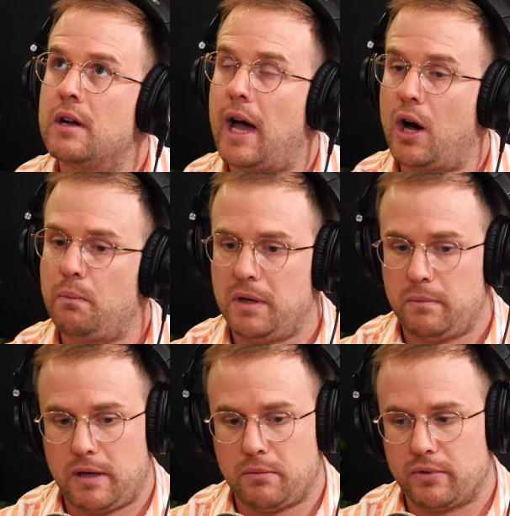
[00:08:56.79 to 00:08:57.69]
helping
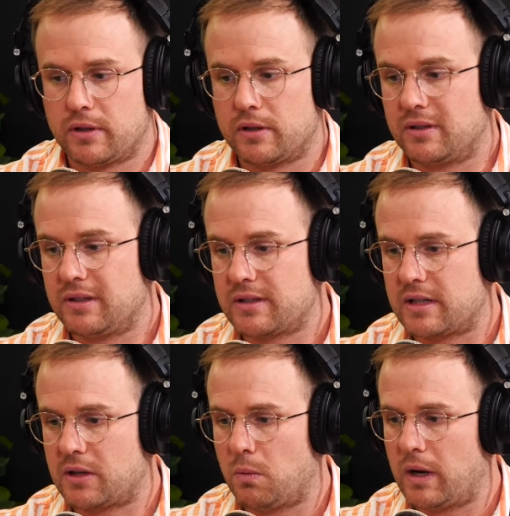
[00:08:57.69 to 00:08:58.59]
people in a
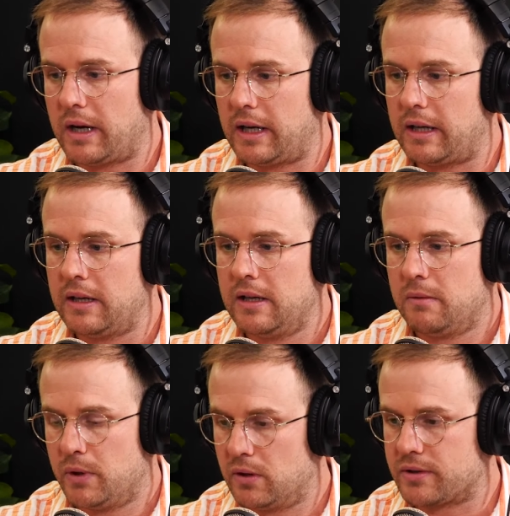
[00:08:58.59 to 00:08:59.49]
holistic way,
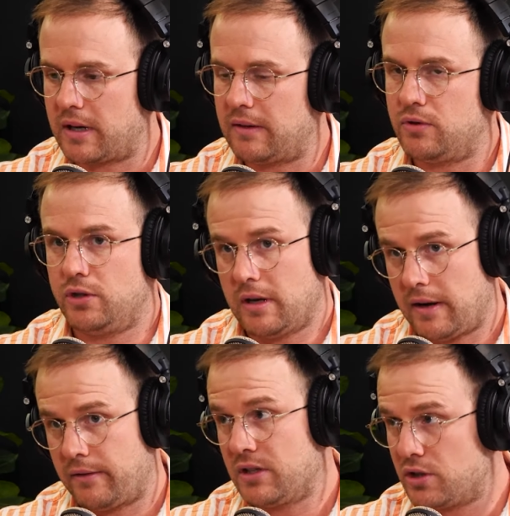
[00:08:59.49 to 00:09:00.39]
but also have,
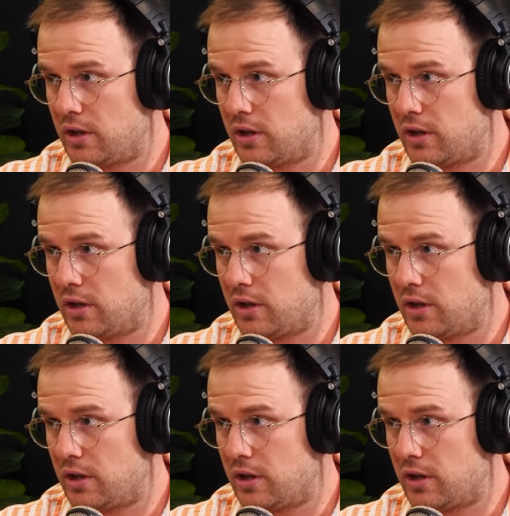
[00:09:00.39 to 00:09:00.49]
having